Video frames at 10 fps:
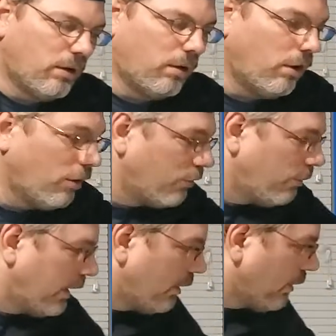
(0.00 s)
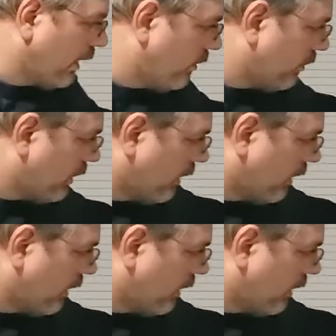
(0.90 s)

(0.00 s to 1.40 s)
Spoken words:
all the way around